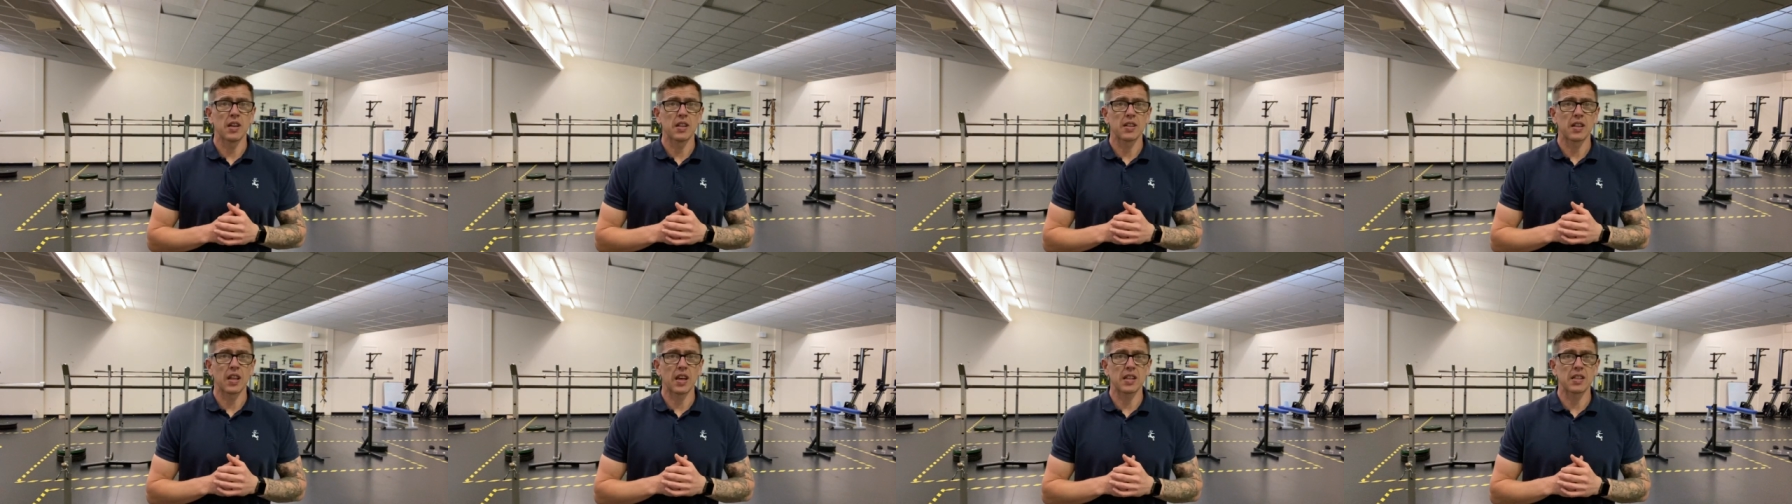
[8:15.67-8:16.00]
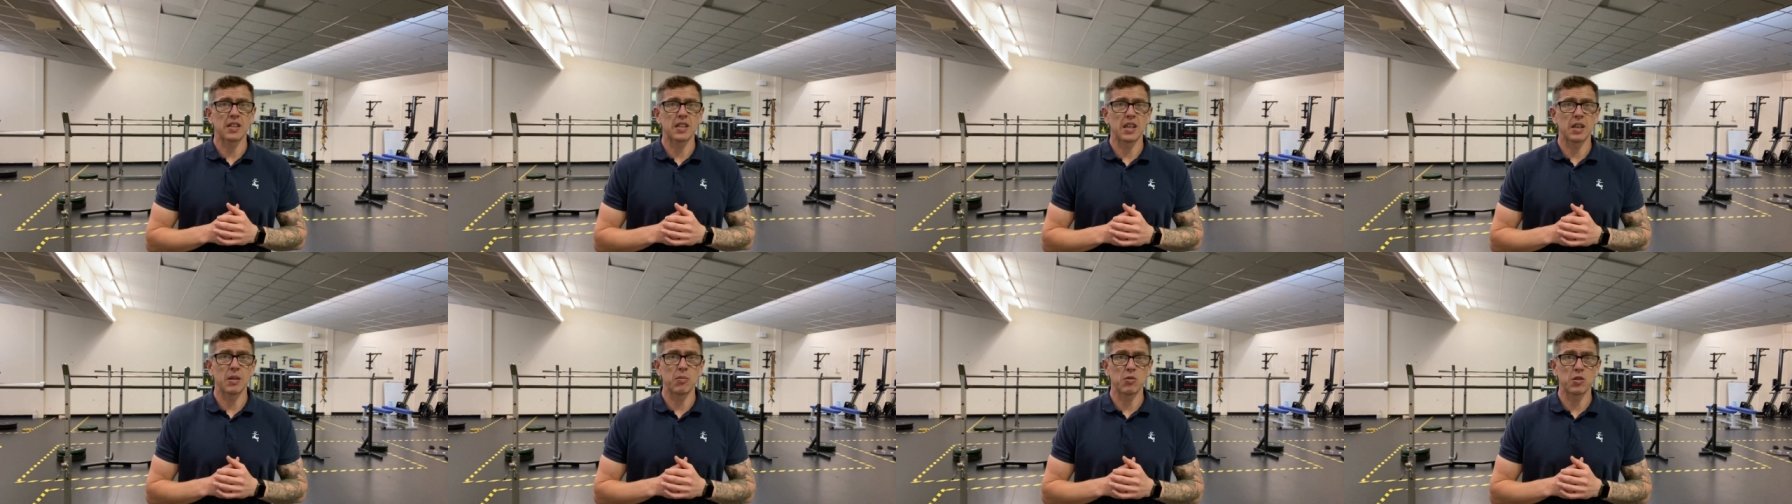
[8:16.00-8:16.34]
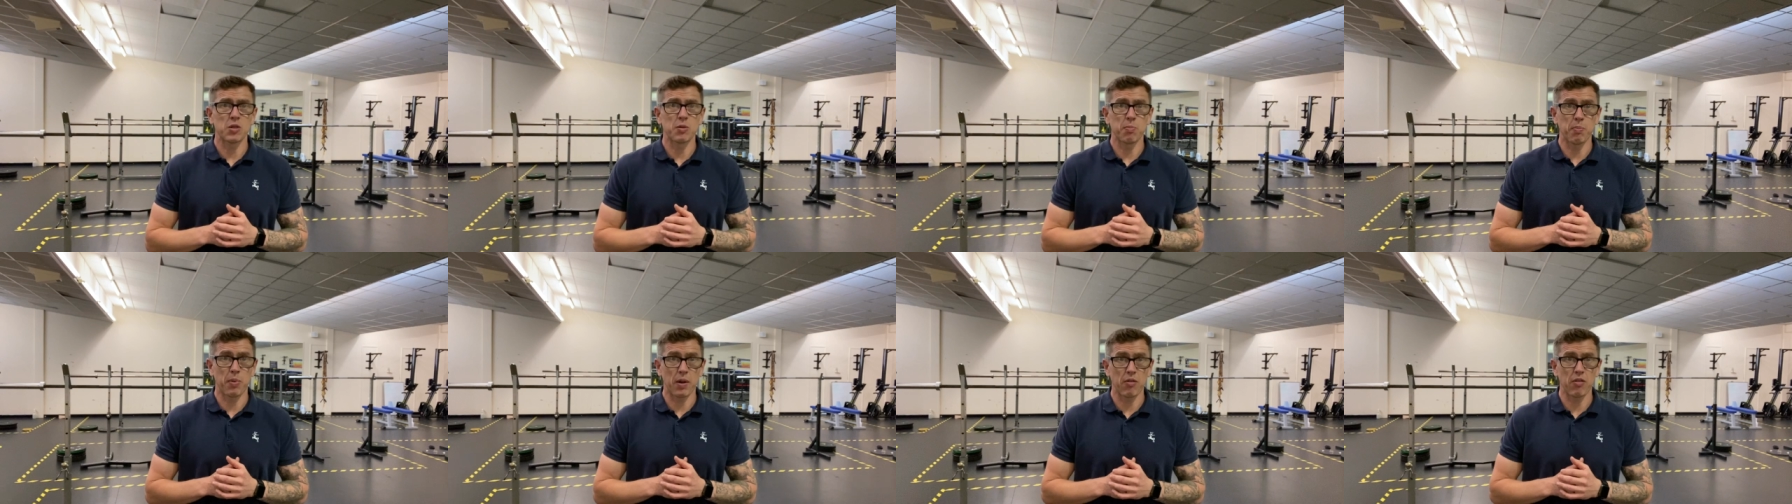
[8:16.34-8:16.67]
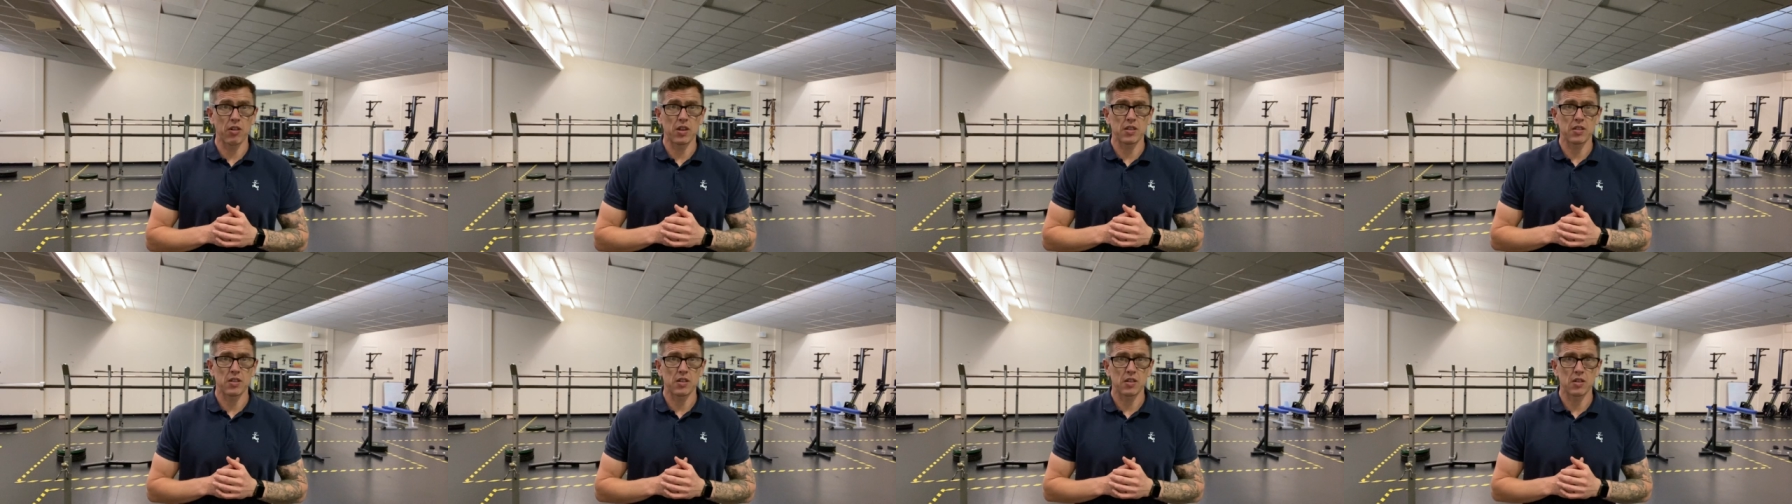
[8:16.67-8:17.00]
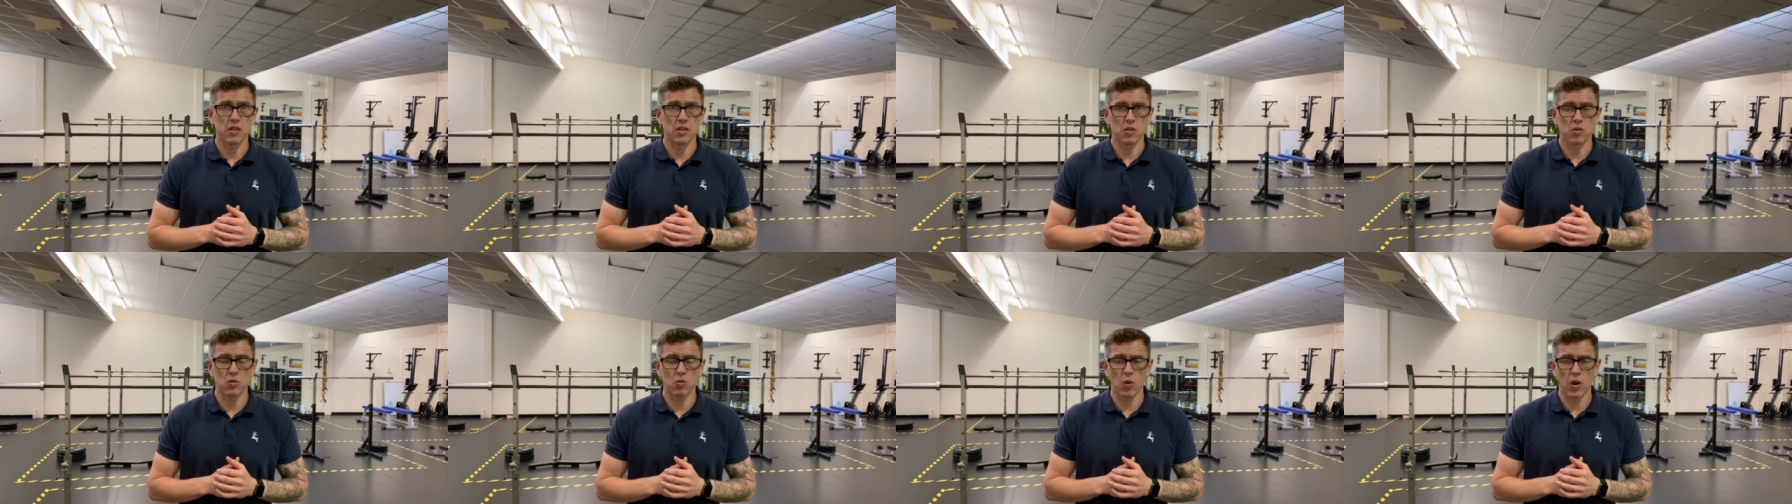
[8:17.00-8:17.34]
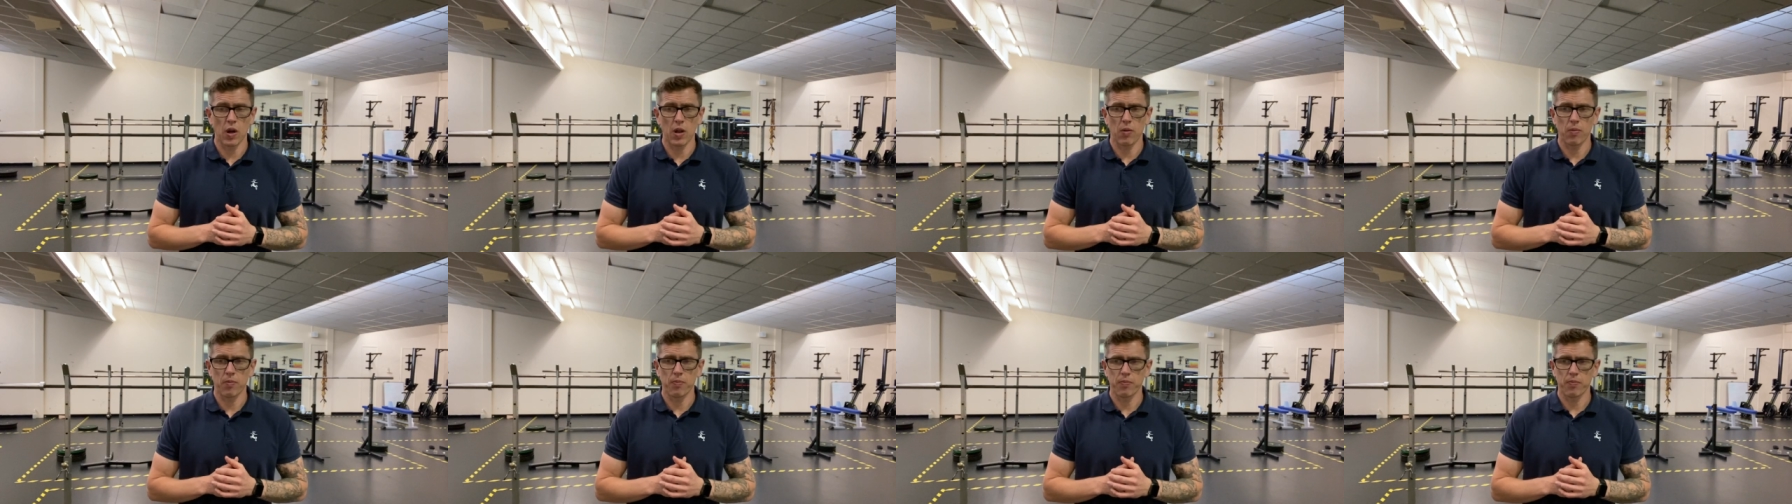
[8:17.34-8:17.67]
that team spirit as well.